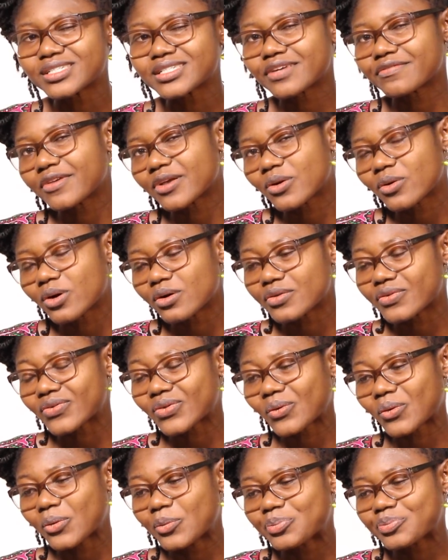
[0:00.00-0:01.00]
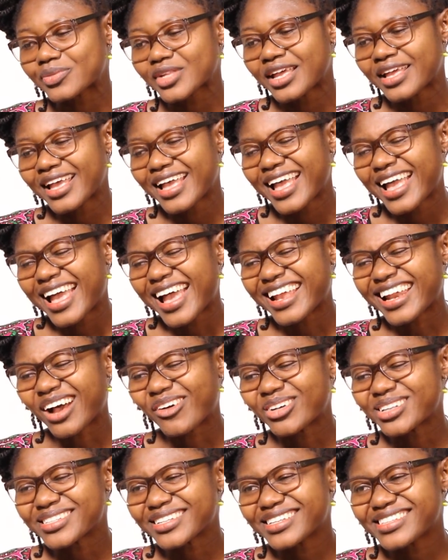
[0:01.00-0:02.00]
difficult, so and I
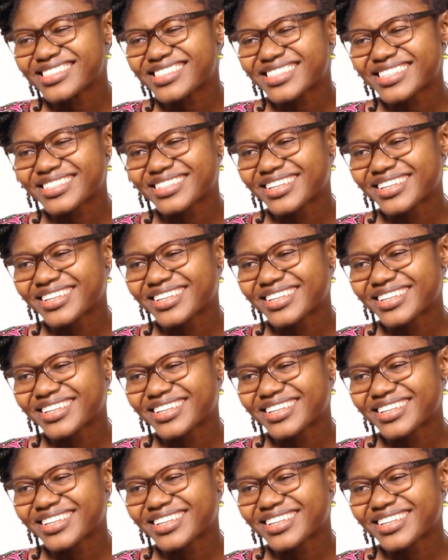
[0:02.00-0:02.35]
wasn't